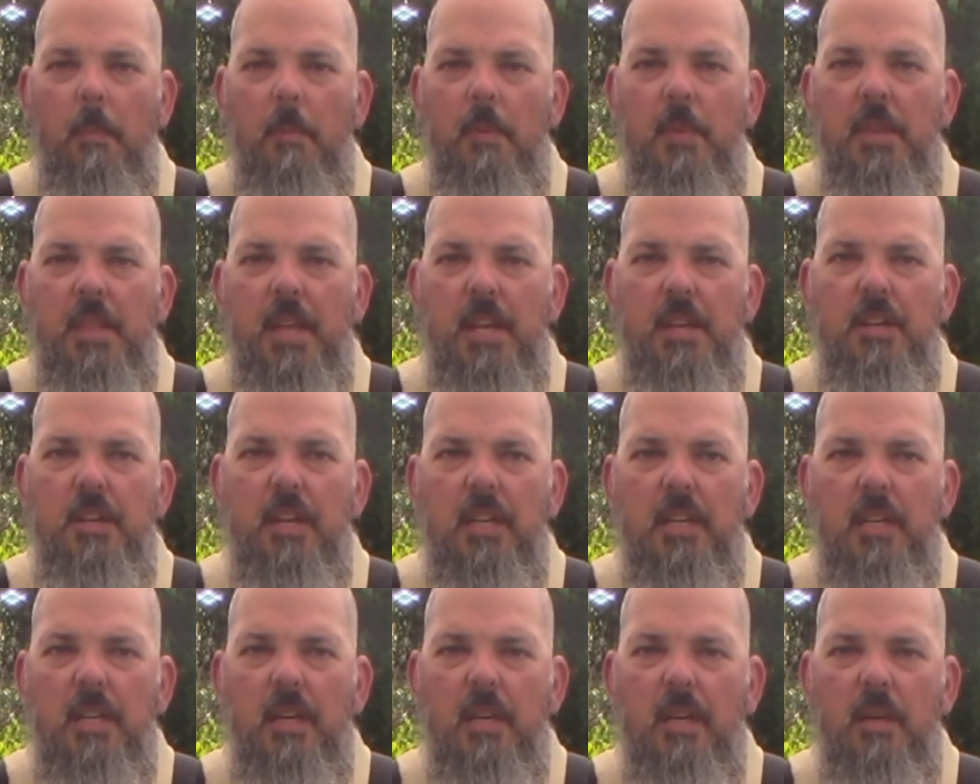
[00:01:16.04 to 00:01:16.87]
Then you're
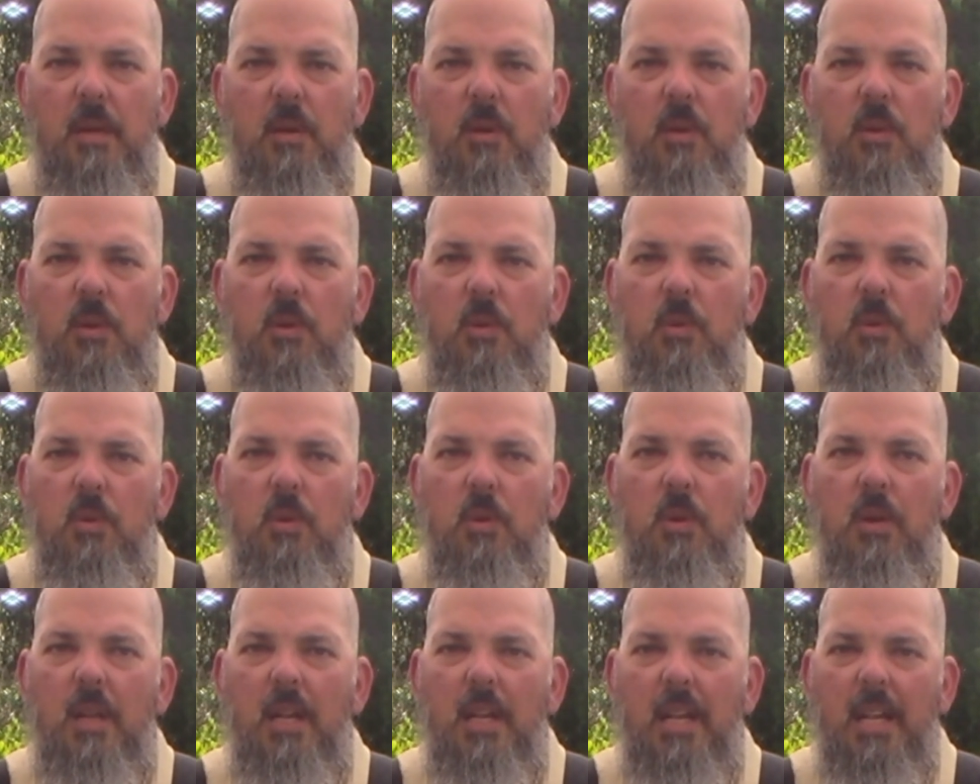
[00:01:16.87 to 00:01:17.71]
gonna
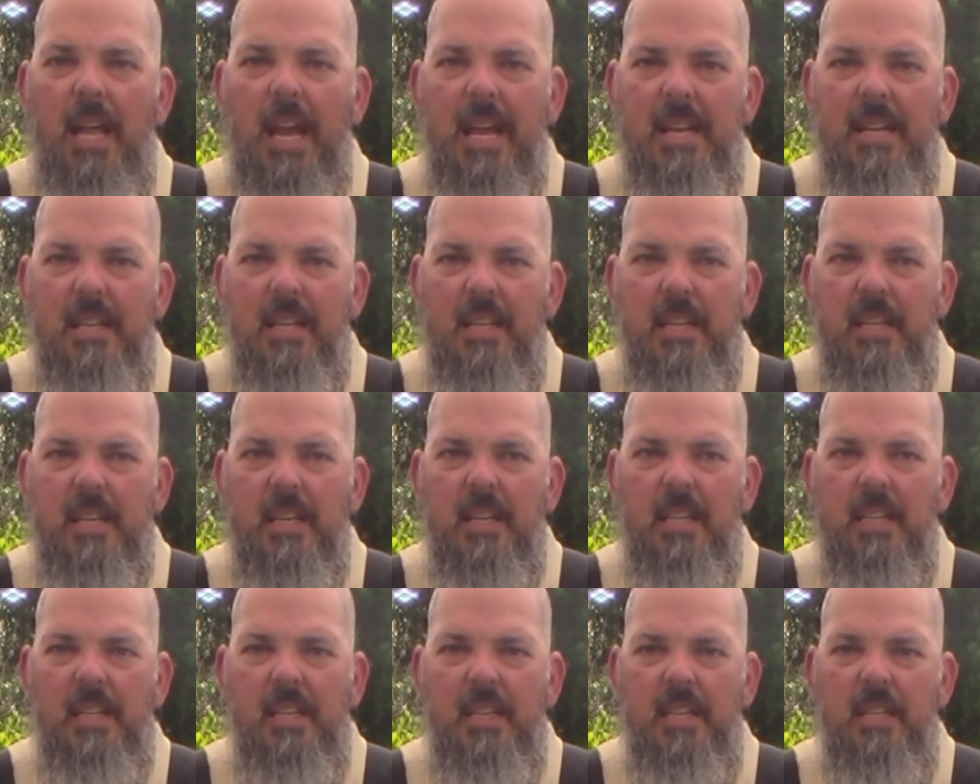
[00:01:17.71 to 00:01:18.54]
lightly
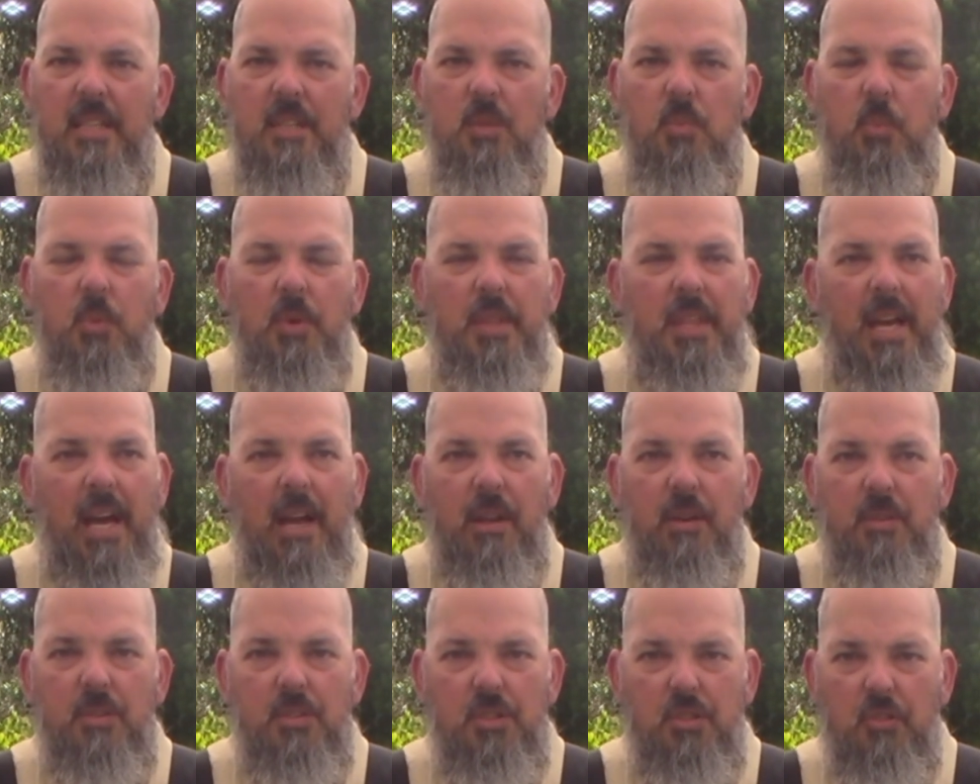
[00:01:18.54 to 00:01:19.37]
clean it
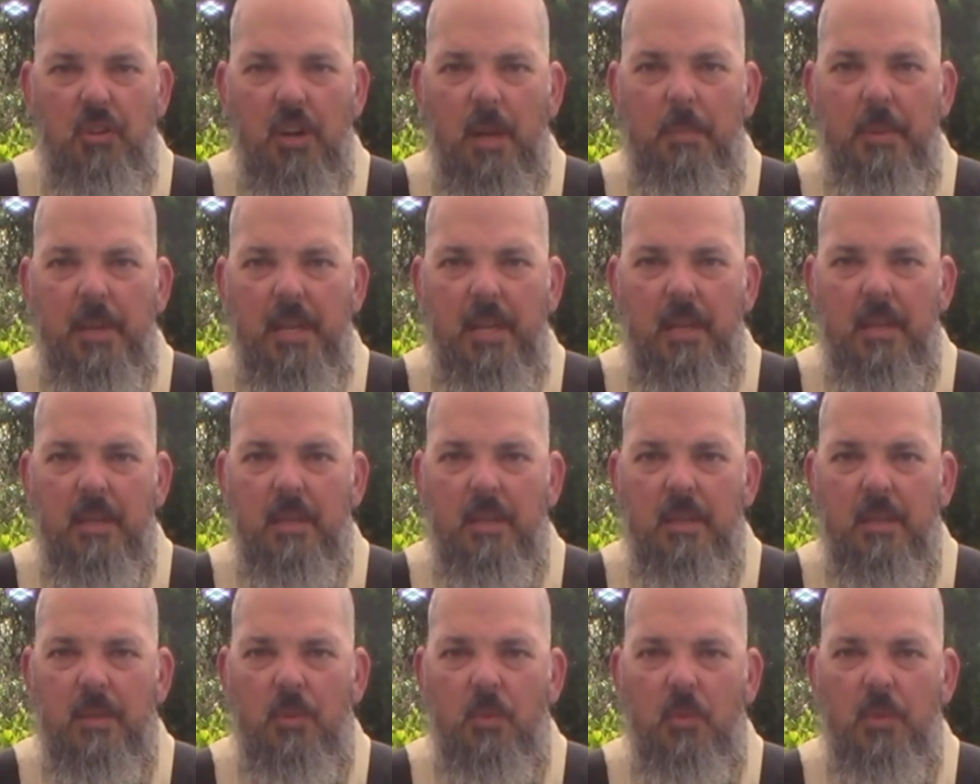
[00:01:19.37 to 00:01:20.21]
without scrubbing,
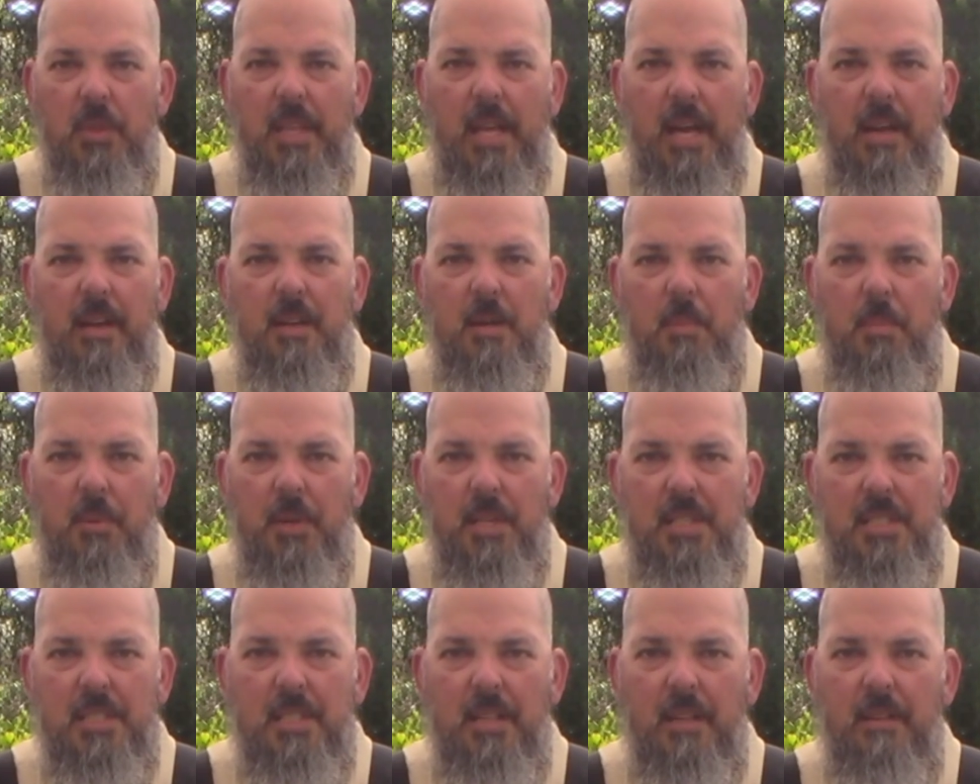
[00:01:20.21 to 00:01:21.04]
without an
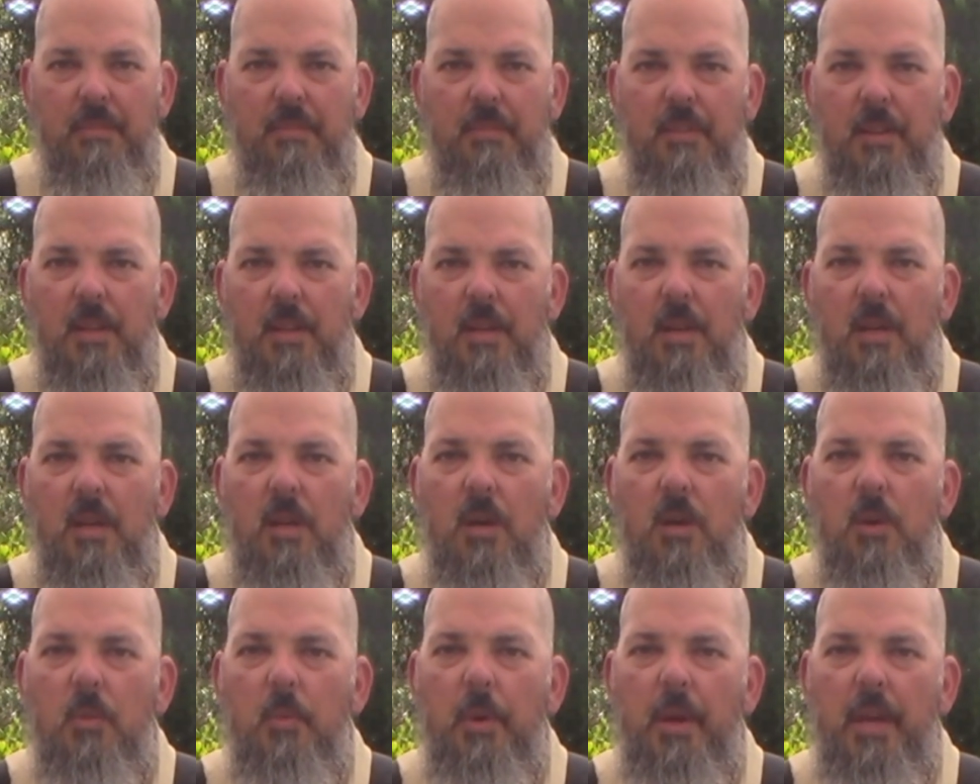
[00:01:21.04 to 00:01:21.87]
abrasive,
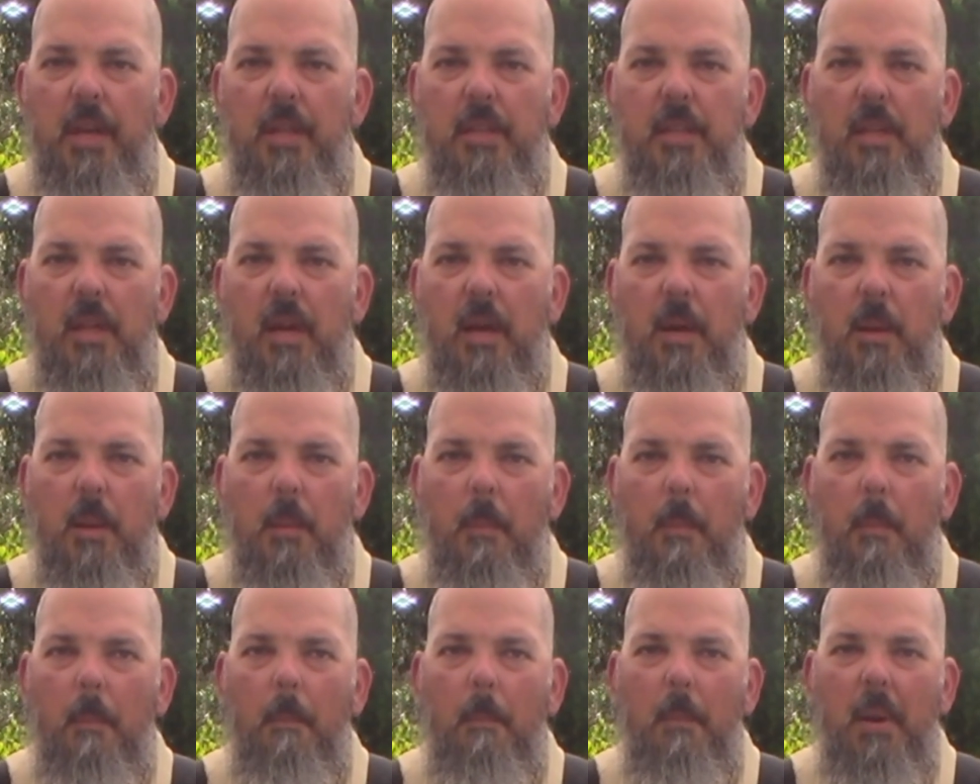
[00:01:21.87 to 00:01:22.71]
with
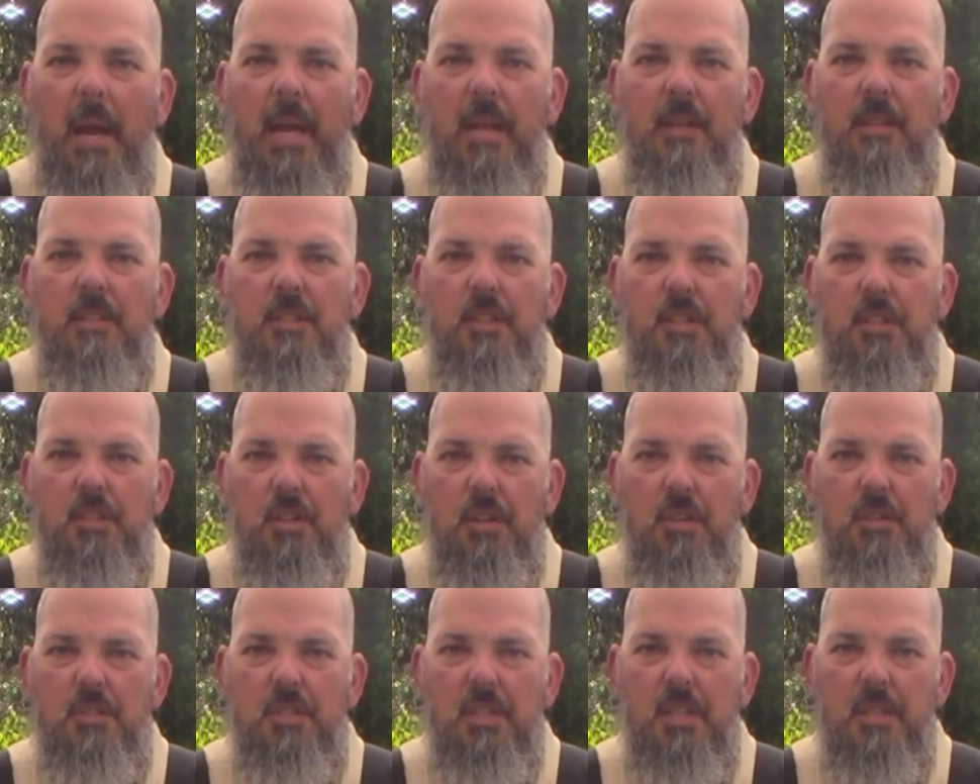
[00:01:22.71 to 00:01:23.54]
mild
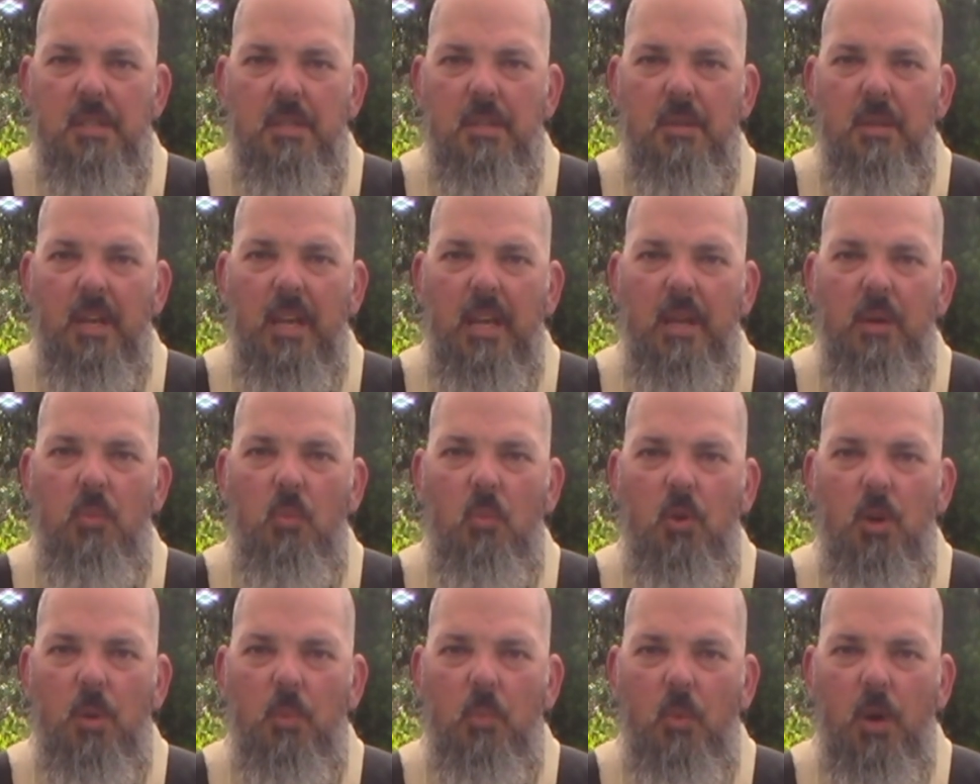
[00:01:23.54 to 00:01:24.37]
detergent and
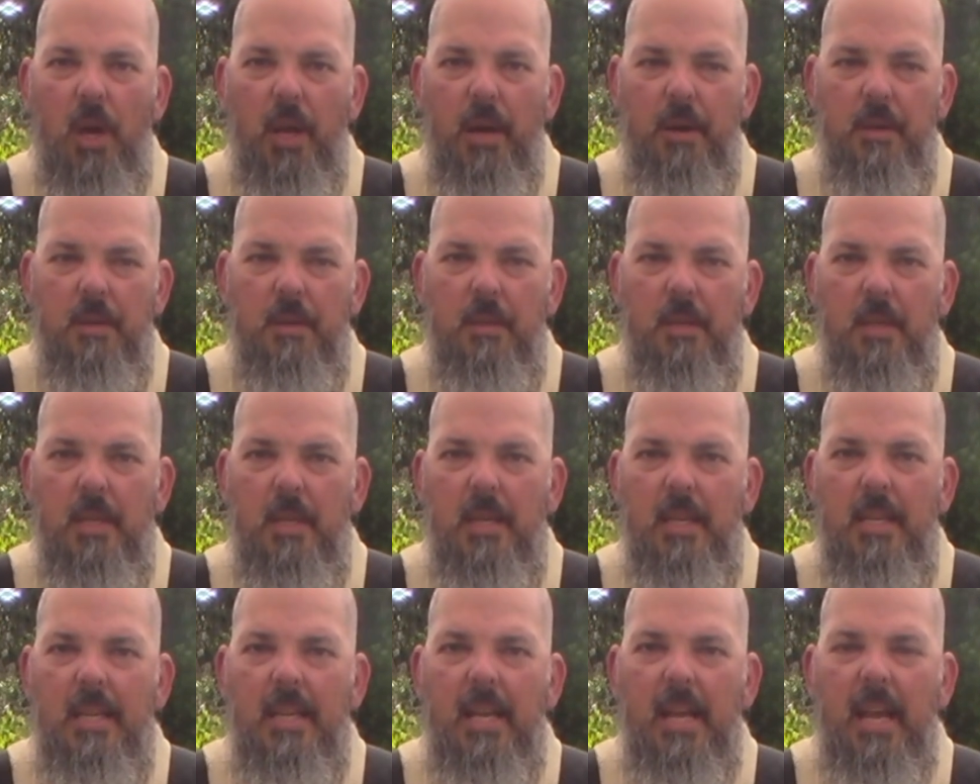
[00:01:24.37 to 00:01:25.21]
warm water,
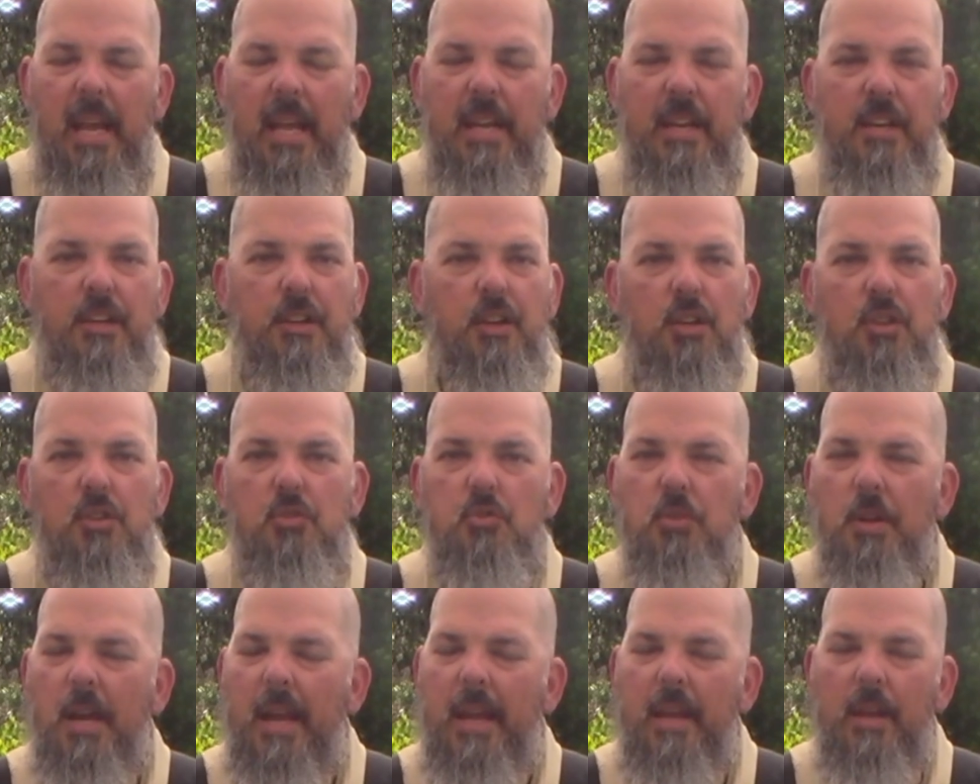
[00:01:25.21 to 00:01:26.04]
and you're gonna
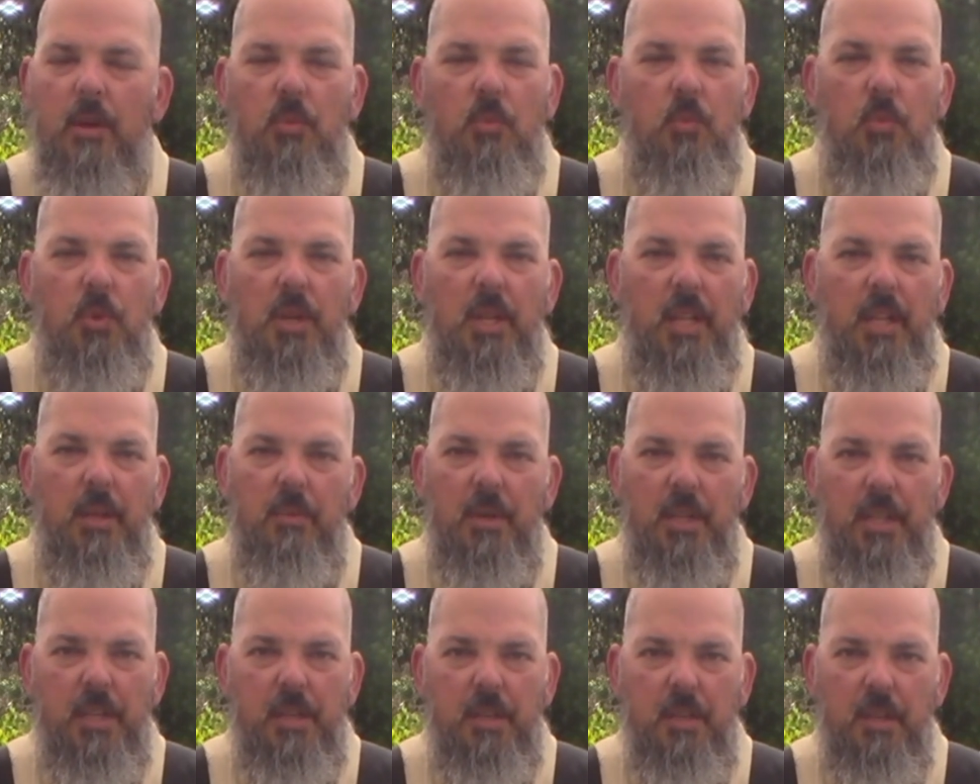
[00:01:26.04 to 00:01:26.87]
dry it really,
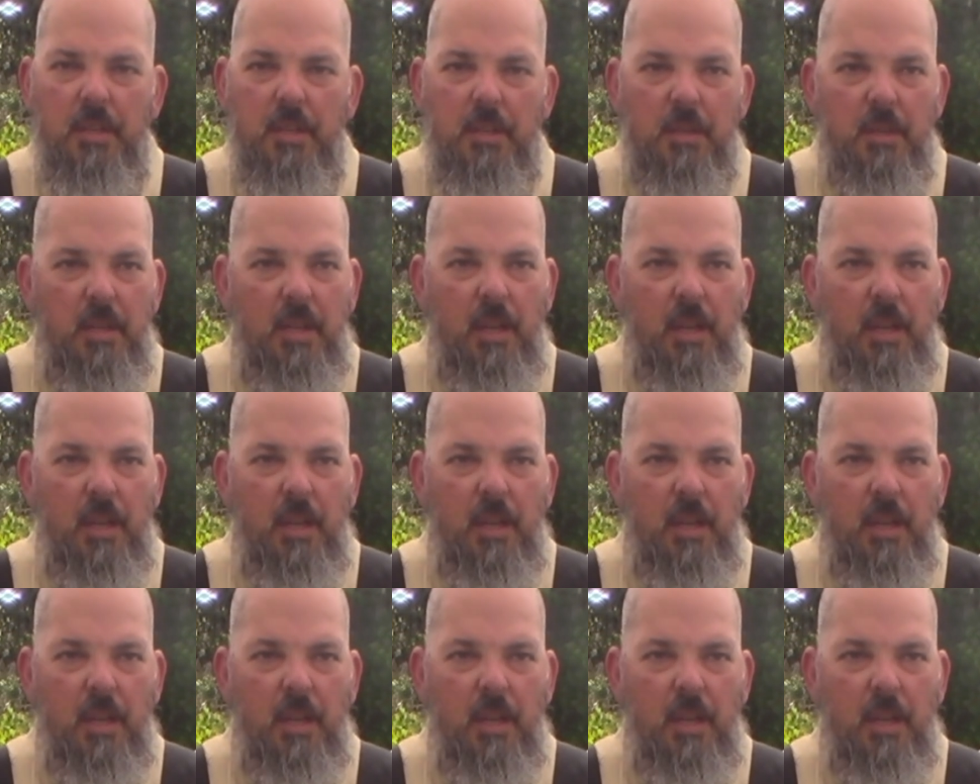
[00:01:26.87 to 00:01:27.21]
really good.